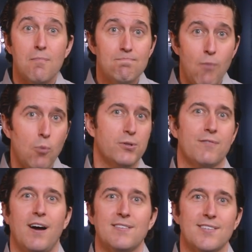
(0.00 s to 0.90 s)
mobile
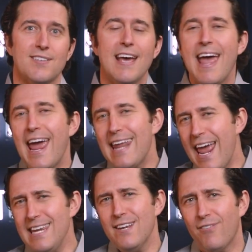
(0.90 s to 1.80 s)
devices, and
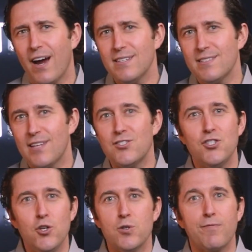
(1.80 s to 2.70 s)
any device that's
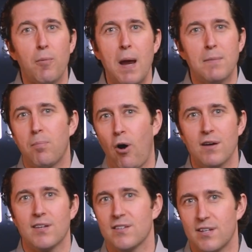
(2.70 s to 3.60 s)
used for payment
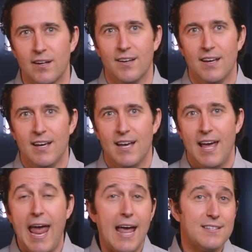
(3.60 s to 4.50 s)
processing.
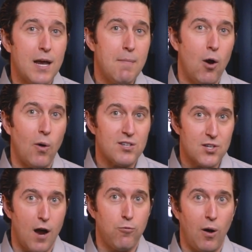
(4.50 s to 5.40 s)
Anti-malware
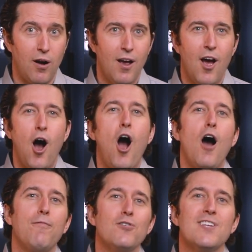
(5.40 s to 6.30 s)
software
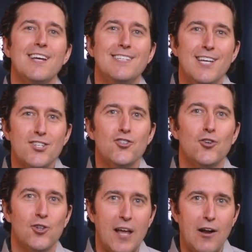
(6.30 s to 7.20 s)
offers an
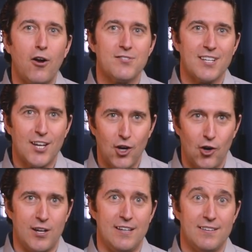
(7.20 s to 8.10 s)
additional layer of
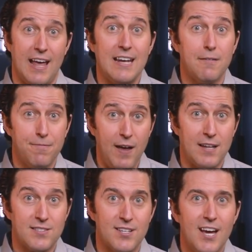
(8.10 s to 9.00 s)
security and
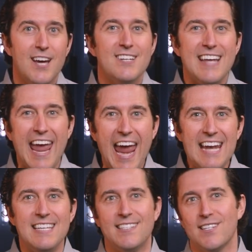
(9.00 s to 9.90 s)
defense to
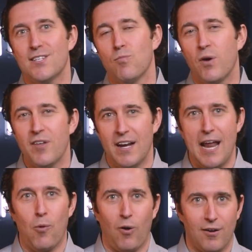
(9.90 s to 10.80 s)
any system within a
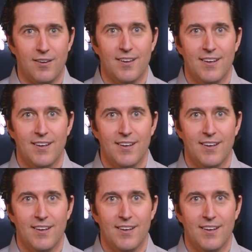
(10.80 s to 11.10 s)
network.